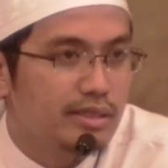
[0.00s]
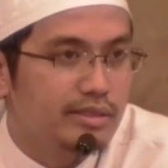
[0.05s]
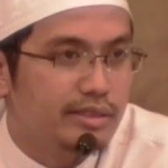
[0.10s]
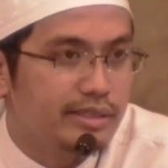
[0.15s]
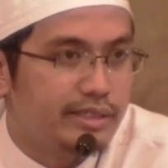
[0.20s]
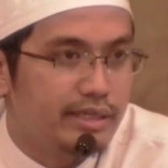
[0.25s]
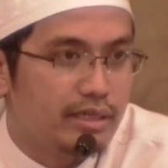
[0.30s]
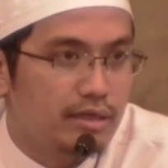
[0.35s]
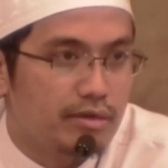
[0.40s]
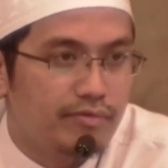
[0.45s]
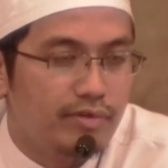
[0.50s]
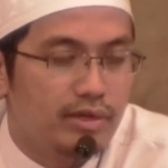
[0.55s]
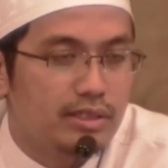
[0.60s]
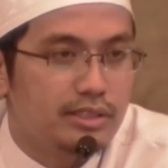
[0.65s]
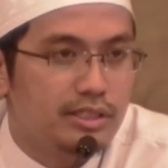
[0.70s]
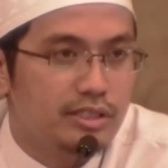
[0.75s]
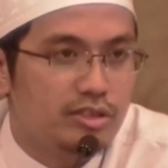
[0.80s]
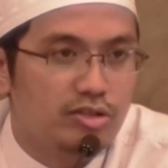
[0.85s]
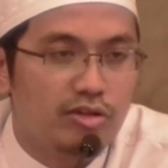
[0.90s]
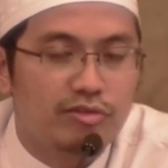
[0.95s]
taking
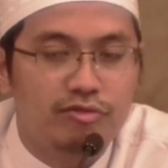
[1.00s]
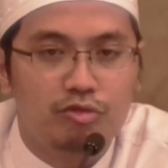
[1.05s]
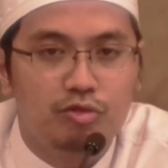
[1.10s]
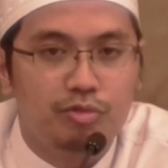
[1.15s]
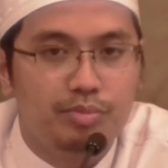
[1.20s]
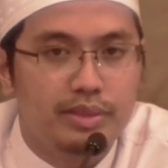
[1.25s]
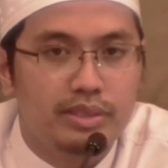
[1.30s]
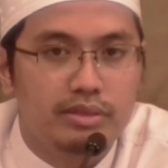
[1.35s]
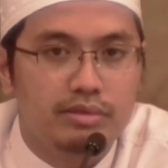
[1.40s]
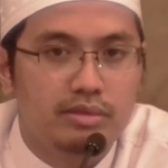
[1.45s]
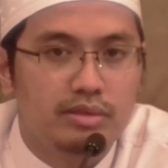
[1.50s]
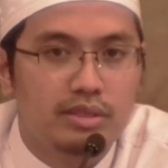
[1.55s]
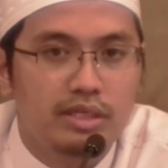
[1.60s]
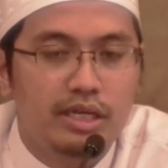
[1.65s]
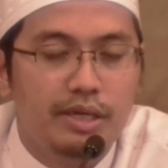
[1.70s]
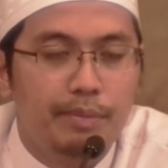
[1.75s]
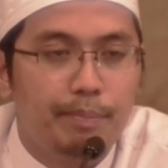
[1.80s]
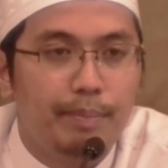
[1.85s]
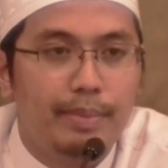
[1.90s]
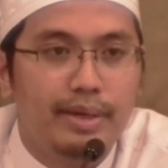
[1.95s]
advantage of women,
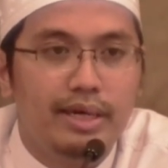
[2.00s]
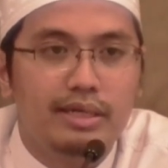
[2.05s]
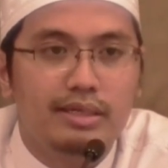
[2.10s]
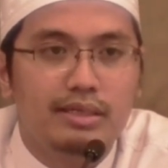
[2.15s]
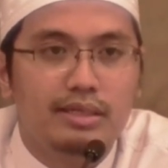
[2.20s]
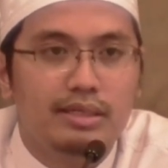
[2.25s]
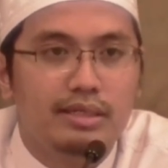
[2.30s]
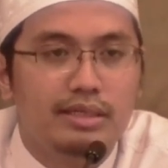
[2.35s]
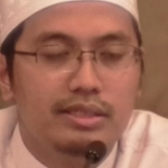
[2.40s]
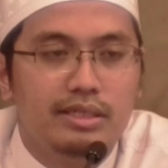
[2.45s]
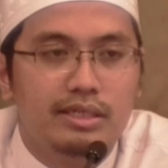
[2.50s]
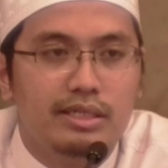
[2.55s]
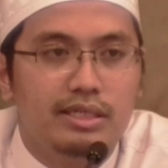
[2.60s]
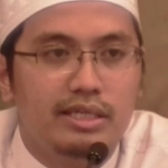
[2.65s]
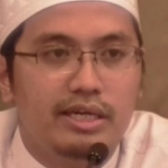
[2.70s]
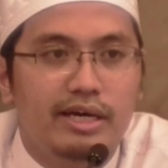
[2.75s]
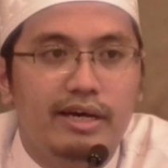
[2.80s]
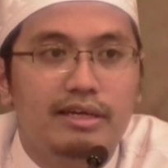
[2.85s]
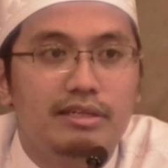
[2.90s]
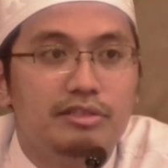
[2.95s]
men uh,
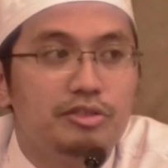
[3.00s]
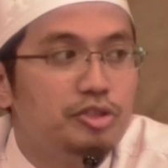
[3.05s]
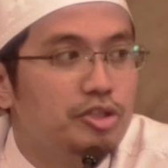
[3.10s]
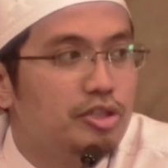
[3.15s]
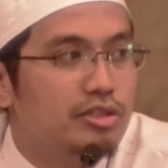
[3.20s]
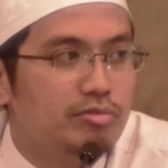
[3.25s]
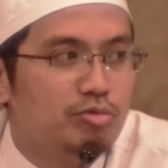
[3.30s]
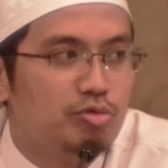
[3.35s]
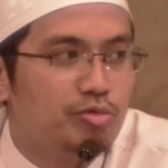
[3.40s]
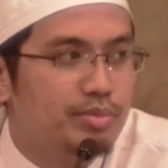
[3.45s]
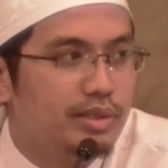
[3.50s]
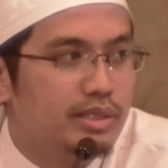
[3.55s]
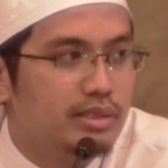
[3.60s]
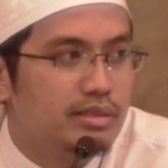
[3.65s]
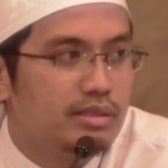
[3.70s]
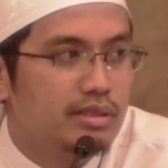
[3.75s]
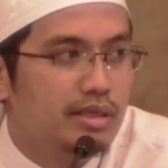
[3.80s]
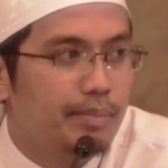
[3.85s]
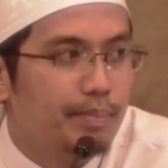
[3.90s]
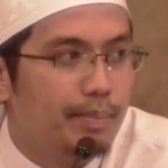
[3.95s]
harassing women,
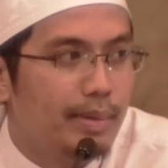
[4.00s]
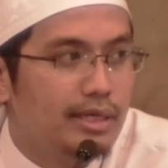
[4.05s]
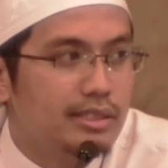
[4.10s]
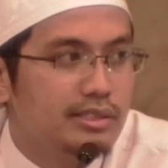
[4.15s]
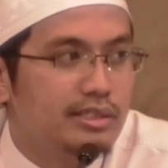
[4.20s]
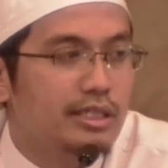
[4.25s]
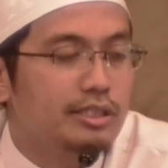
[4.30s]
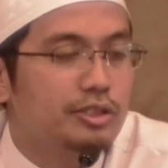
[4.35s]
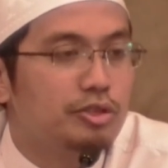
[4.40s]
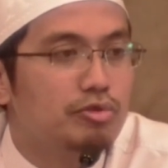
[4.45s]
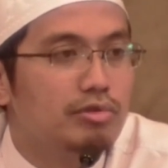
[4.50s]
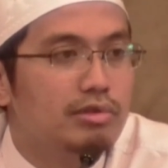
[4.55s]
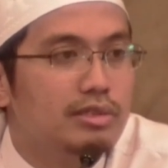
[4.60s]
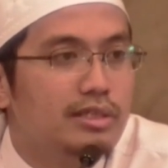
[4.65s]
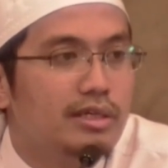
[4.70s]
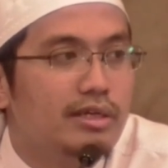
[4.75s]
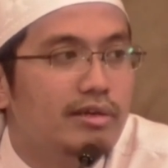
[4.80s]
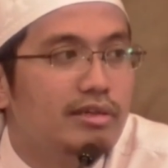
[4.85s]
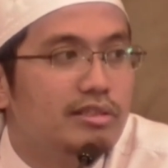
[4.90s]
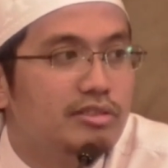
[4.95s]
men
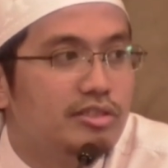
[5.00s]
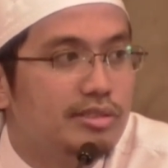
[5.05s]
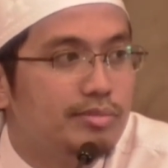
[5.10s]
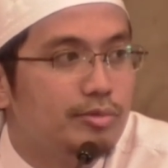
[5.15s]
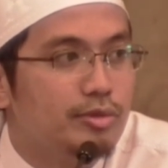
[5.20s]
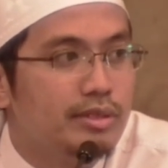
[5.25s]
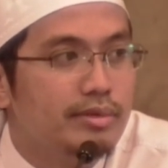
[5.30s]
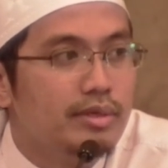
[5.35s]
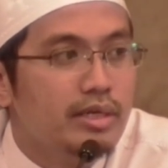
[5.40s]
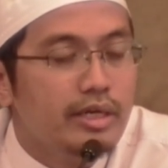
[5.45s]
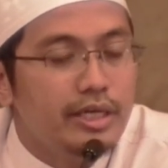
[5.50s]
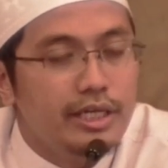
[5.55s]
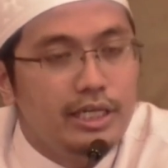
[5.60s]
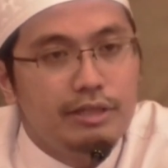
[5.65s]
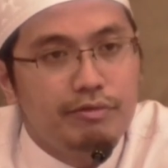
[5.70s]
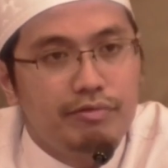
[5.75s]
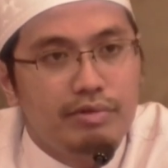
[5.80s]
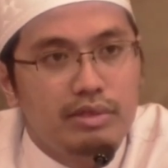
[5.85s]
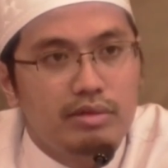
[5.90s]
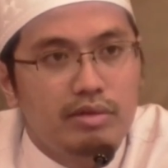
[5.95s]
sexually harassing women.
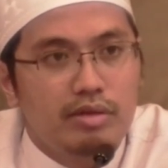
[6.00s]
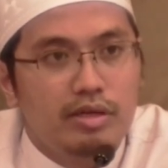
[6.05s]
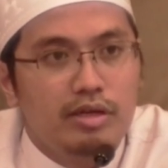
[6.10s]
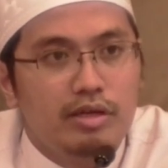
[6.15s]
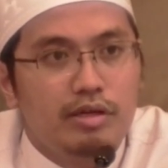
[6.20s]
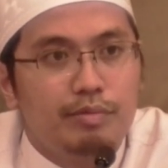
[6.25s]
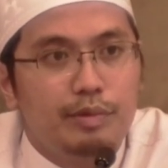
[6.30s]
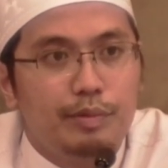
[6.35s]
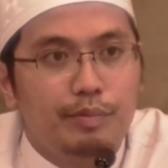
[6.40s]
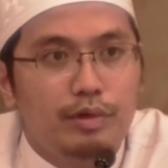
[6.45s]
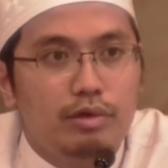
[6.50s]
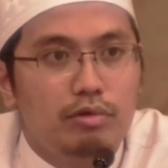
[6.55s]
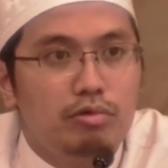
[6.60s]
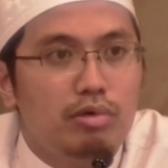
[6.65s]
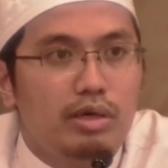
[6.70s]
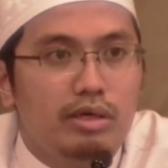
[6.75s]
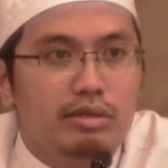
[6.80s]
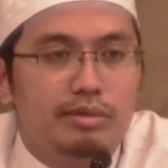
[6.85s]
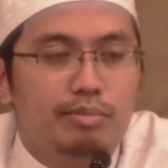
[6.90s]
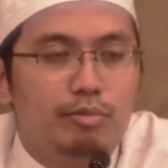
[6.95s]
Even people who
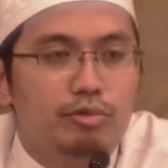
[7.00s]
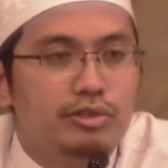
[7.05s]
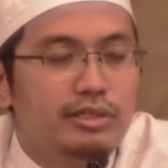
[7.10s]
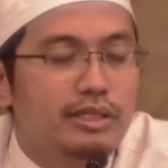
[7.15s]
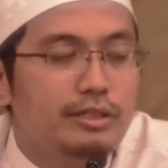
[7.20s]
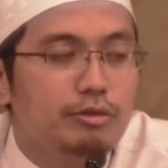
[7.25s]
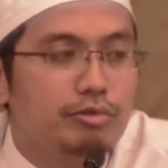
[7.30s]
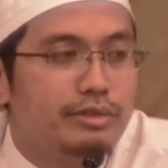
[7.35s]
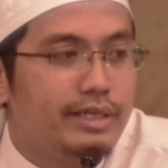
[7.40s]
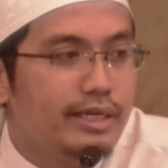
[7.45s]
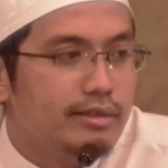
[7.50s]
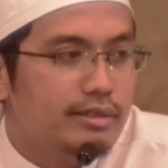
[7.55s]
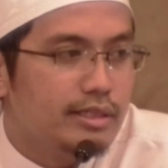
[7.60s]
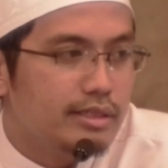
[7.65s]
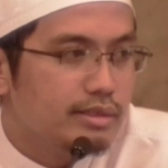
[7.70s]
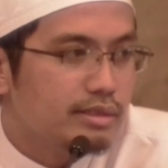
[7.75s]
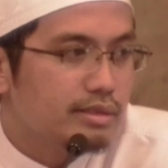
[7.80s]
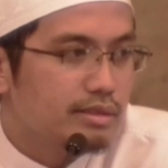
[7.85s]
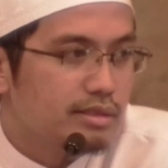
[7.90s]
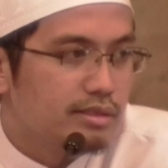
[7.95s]
are the most educated,
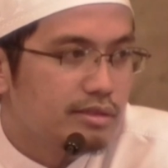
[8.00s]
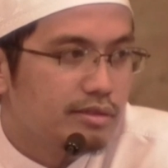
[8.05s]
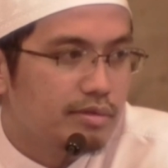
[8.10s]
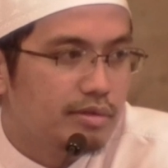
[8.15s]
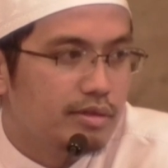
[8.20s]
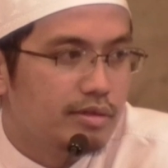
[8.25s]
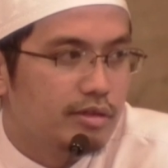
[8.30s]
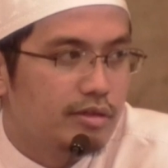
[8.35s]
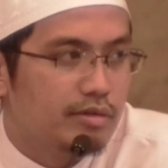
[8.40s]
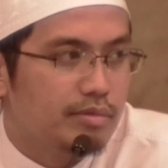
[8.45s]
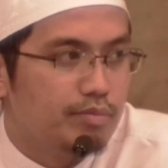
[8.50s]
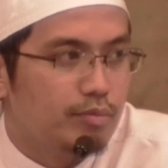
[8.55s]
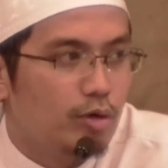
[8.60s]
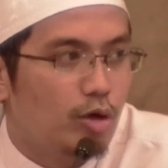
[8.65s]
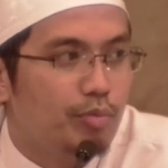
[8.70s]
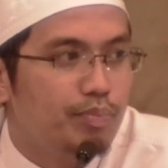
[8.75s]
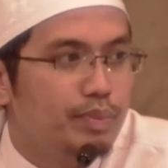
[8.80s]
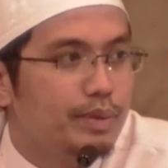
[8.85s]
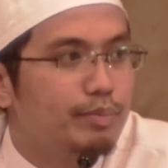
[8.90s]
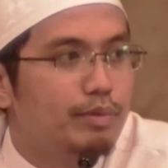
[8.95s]

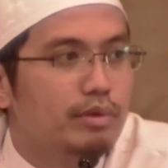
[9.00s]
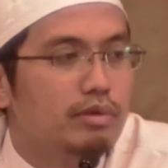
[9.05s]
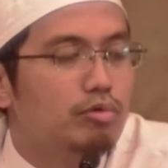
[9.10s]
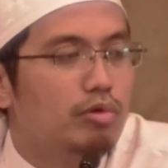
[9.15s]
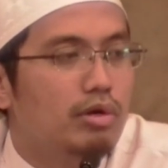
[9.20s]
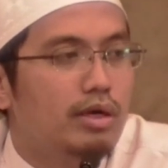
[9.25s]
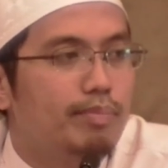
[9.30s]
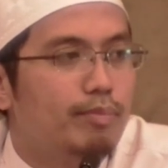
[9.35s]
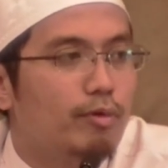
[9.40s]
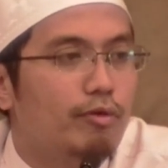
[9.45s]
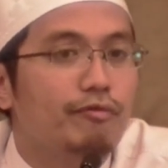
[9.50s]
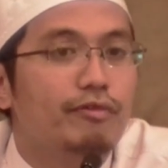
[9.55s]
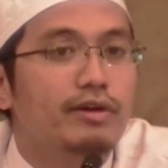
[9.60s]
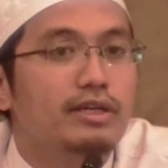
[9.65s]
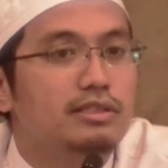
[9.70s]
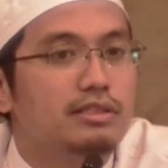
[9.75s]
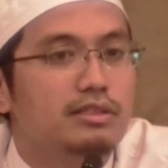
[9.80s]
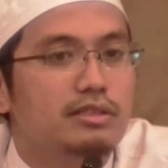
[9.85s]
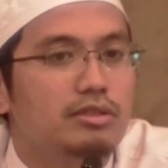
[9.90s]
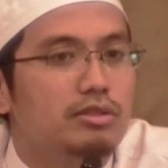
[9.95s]
or people who are
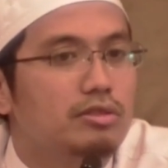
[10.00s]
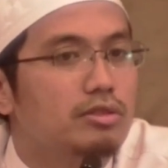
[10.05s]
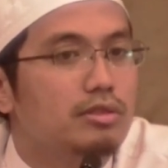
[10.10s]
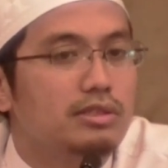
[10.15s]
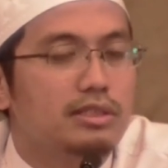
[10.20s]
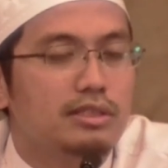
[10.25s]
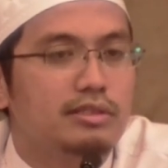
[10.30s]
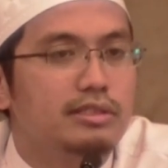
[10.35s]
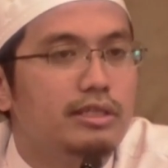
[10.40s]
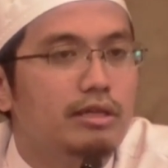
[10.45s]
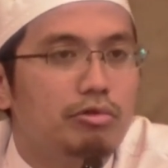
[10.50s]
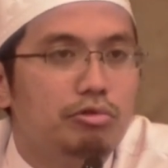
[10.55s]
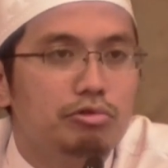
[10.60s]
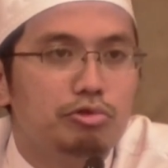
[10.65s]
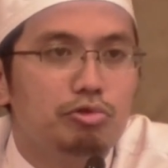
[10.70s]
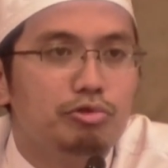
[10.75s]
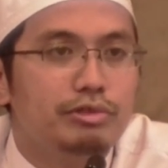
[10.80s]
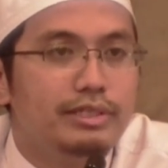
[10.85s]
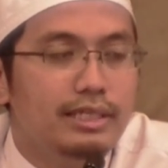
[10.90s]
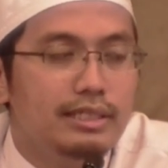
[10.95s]
professors or doctors, they are
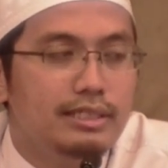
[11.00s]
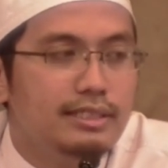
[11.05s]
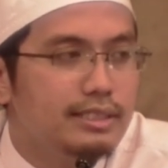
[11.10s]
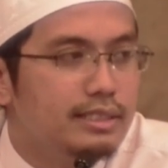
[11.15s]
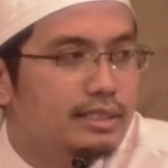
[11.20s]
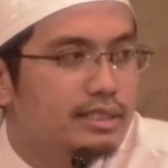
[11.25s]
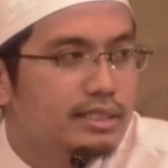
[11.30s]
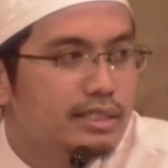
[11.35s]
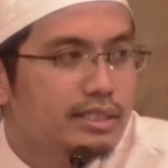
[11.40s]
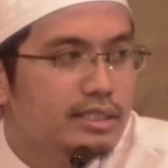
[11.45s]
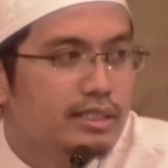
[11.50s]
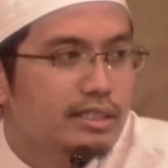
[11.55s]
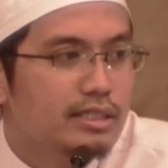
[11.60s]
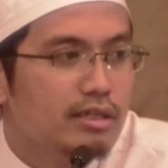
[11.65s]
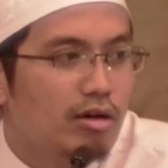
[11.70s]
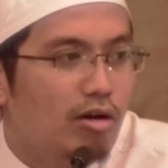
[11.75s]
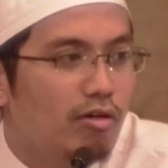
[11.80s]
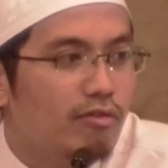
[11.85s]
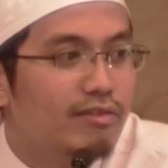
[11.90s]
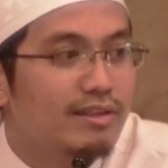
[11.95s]
also guilty
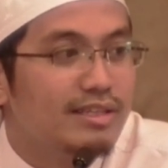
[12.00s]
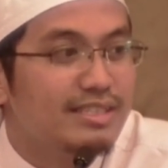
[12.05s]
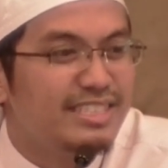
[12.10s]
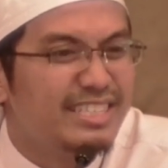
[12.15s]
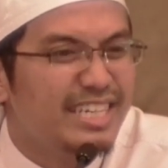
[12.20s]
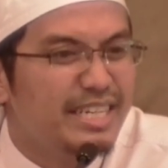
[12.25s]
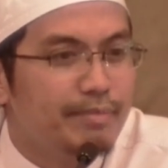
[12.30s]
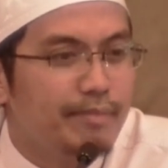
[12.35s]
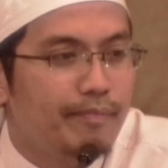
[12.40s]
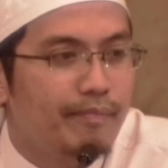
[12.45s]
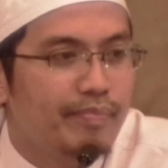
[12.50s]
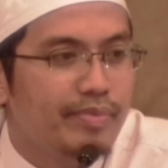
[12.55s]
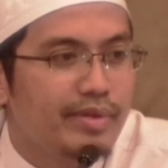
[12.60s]
of the same